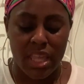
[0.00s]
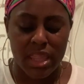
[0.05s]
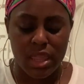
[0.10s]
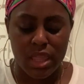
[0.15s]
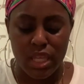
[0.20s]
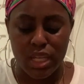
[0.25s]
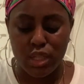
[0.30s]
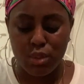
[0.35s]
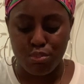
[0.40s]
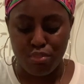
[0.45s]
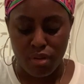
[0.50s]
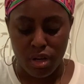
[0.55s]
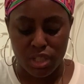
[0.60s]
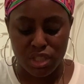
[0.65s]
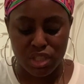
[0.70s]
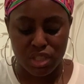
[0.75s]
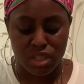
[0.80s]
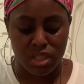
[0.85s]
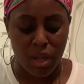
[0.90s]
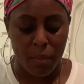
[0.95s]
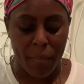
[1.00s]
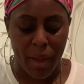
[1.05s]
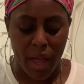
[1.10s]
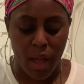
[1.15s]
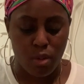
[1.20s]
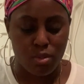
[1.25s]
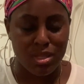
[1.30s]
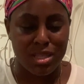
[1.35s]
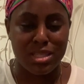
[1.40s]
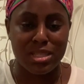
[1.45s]
This brush
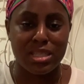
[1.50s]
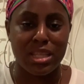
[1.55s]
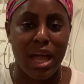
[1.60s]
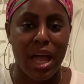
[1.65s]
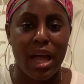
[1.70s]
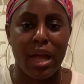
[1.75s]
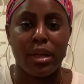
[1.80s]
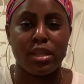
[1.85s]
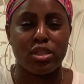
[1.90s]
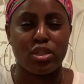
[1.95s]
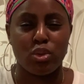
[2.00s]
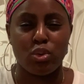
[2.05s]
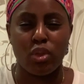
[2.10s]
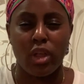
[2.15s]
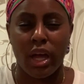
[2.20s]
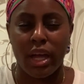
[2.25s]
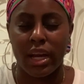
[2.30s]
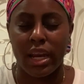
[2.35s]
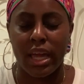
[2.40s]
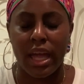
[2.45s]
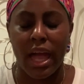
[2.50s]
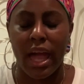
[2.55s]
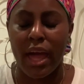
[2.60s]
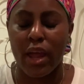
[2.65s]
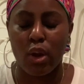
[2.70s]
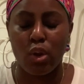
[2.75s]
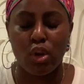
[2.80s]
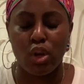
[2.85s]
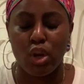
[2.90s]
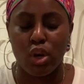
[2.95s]
somehow does not do that. Like, I
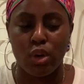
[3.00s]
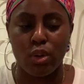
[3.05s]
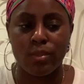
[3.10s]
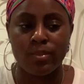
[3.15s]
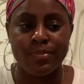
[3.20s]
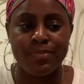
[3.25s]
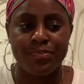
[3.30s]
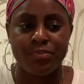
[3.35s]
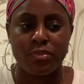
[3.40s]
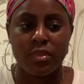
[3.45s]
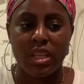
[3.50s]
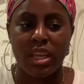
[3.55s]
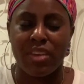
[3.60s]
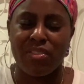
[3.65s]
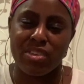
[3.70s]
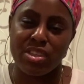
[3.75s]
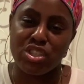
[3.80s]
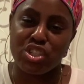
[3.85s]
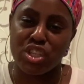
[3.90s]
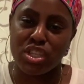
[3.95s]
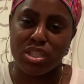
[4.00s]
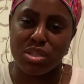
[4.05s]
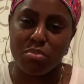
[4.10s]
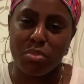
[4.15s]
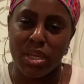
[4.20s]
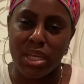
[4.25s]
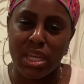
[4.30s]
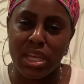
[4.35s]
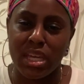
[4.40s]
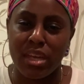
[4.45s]
don't know if it's just
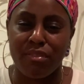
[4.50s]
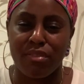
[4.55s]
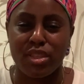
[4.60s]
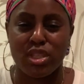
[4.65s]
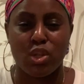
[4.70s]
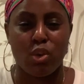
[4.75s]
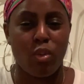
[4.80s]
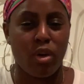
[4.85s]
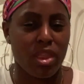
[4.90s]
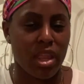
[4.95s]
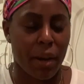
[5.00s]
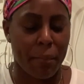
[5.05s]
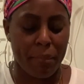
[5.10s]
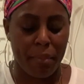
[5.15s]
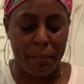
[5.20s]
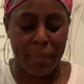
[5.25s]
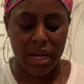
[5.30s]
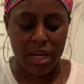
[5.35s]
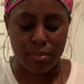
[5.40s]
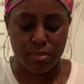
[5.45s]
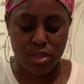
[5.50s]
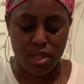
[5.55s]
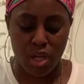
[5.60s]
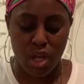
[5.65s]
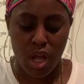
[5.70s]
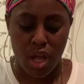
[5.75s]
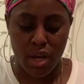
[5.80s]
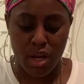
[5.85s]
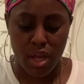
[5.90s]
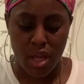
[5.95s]
me, if it's the way that I put my lipstick
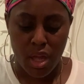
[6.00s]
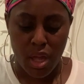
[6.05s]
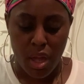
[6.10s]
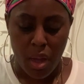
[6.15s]
on.